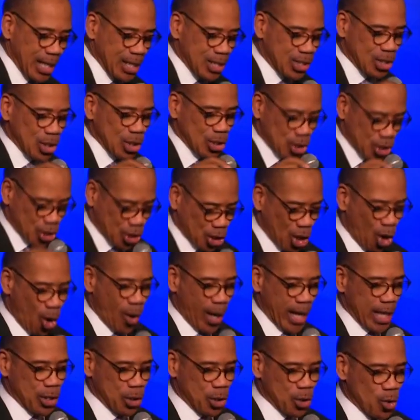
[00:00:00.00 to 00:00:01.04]
is
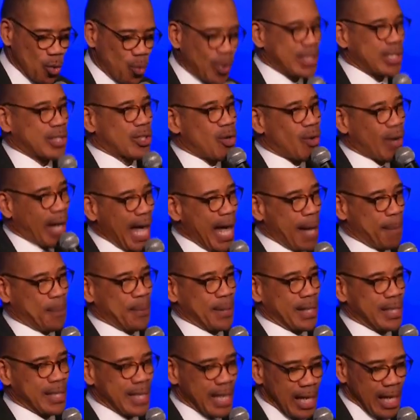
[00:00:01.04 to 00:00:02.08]
showing you what's going to
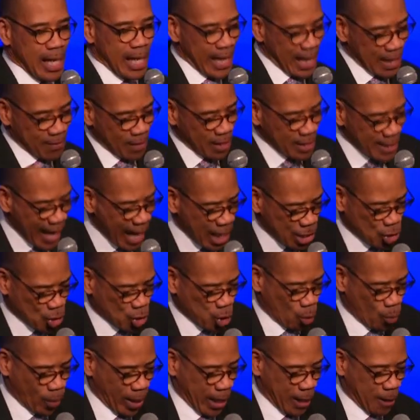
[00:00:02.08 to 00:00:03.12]
happen in the
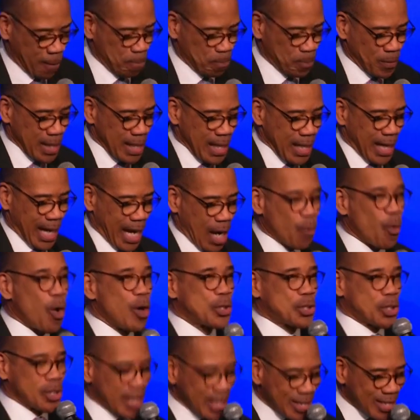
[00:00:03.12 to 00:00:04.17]
natural realm. I
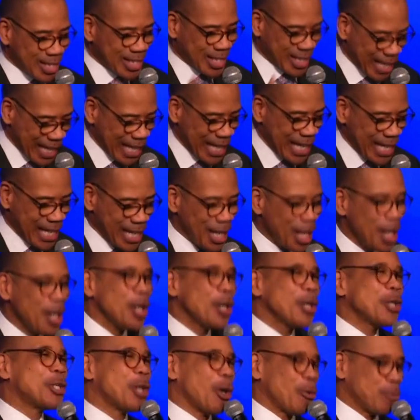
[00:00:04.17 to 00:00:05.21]
want you to see
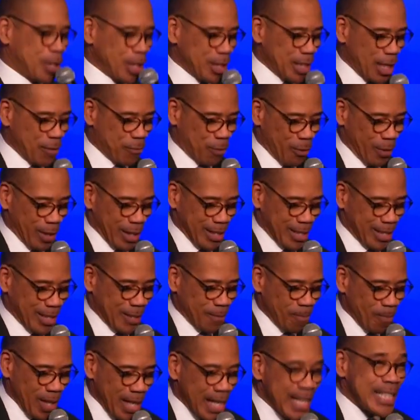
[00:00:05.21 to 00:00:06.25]
your
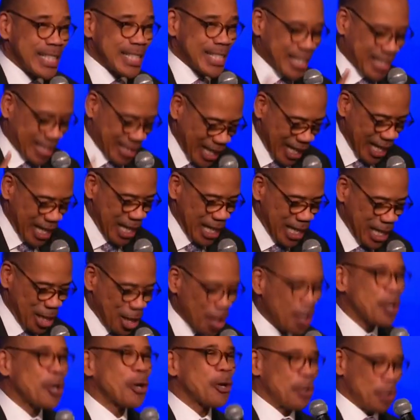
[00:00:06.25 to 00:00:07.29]
deliverance.
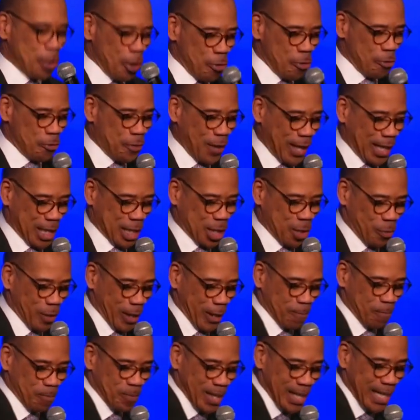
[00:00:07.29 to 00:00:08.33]
See your
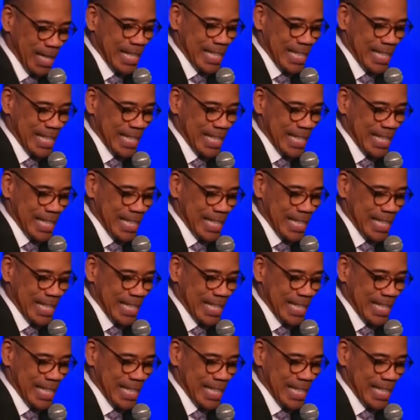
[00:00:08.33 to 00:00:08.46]
victory.